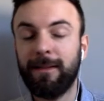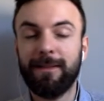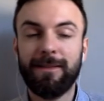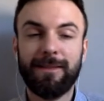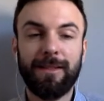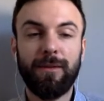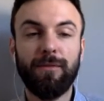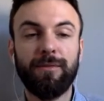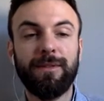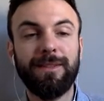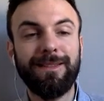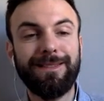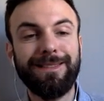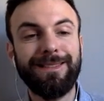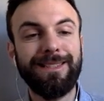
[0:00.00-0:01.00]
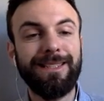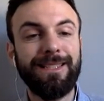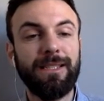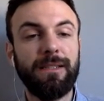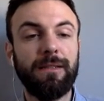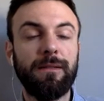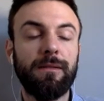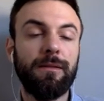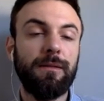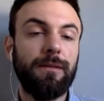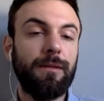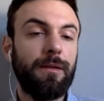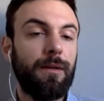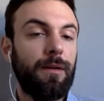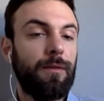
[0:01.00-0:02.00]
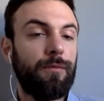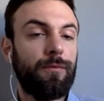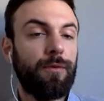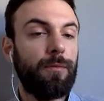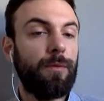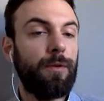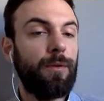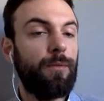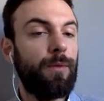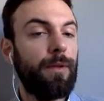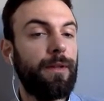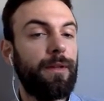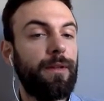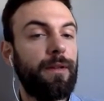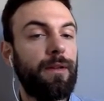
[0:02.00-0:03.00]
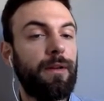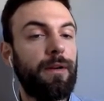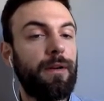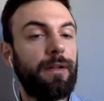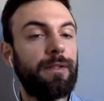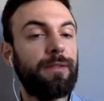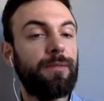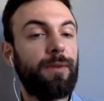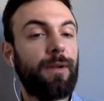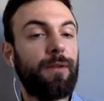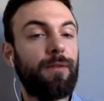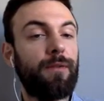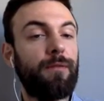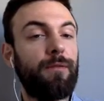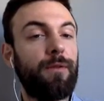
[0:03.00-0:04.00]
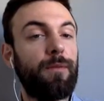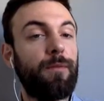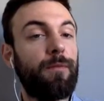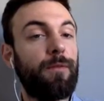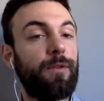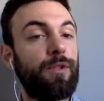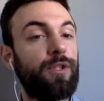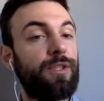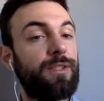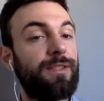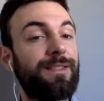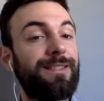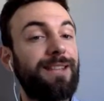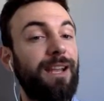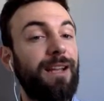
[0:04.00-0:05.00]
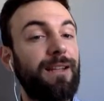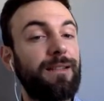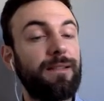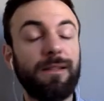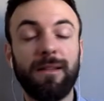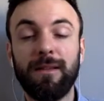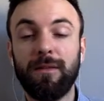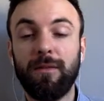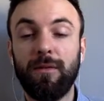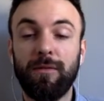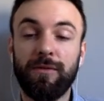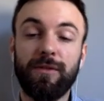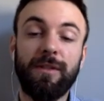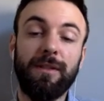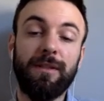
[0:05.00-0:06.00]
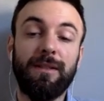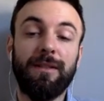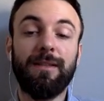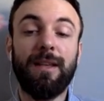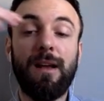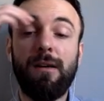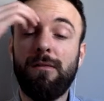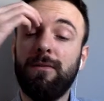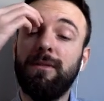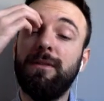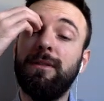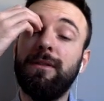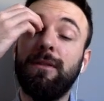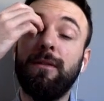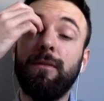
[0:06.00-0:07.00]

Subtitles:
Sound T. Normally when it's a regular verb finishing a silent consonant sound,